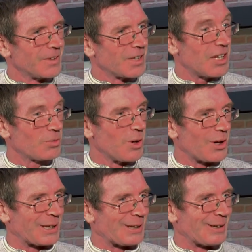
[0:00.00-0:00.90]
Guess
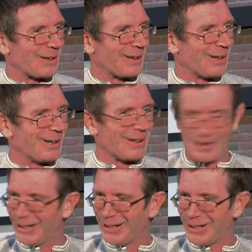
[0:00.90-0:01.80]
why?
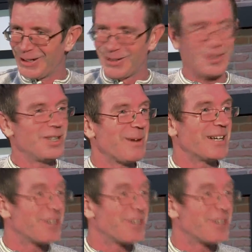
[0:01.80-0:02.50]
Because it's made